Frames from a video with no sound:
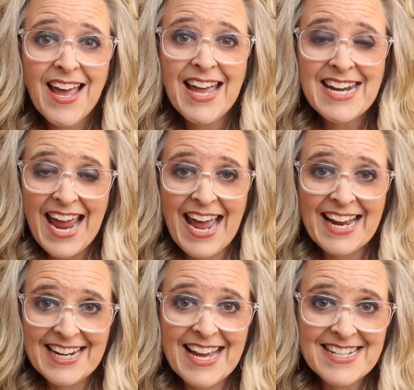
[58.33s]
and
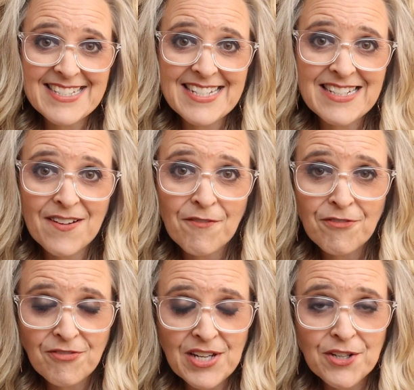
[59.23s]
agonizing
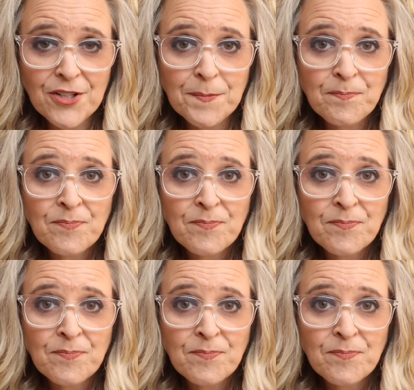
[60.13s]
fear.